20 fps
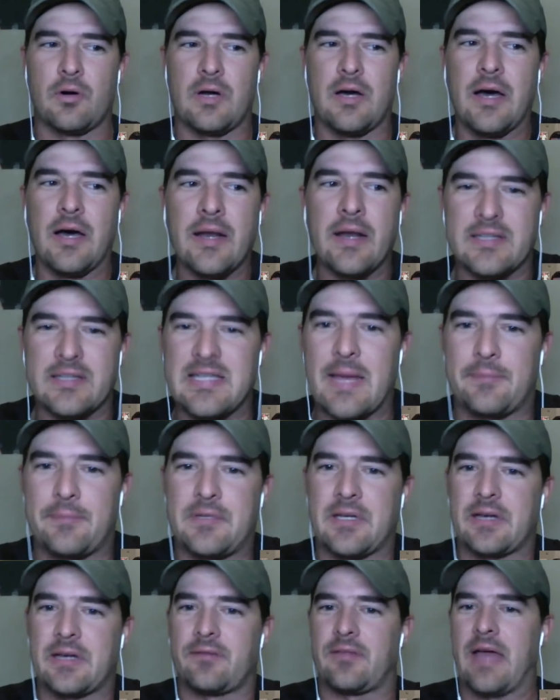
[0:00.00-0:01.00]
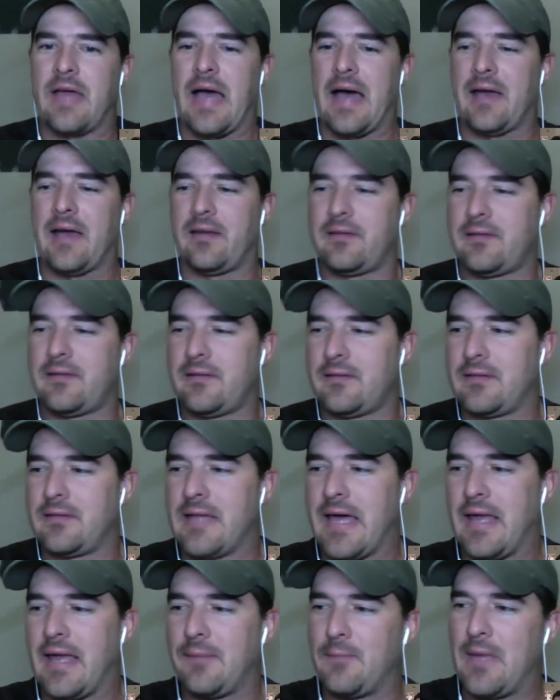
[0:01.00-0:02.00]
more unaccepting of that
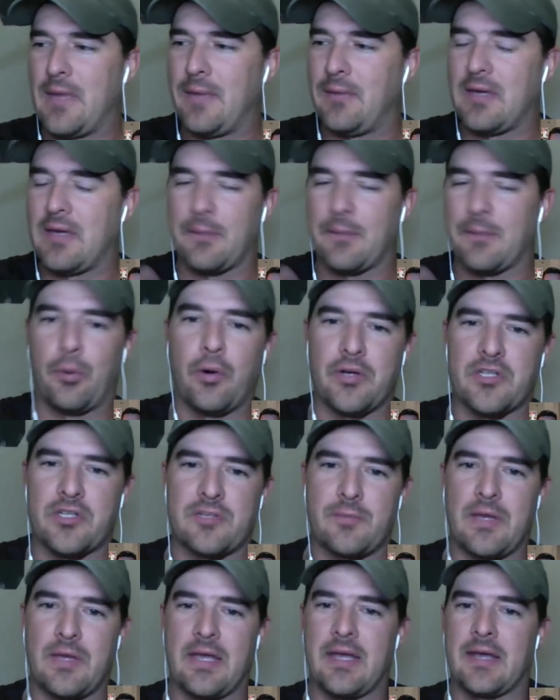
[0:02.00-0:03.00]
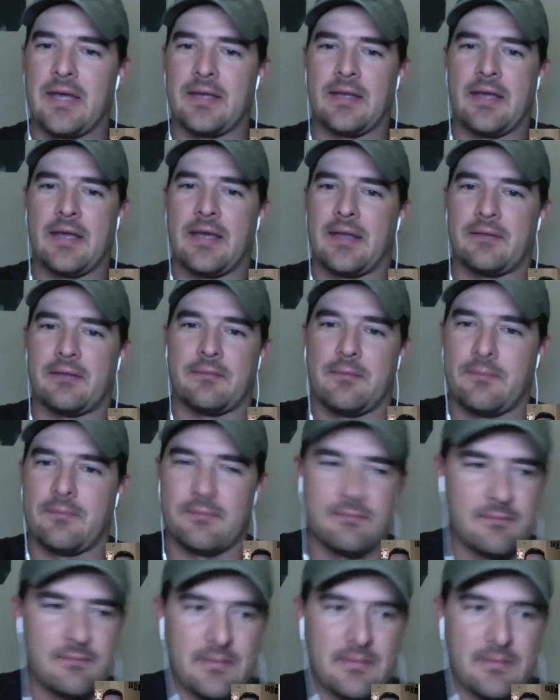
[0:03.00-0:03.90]
that maybe it pushed me and and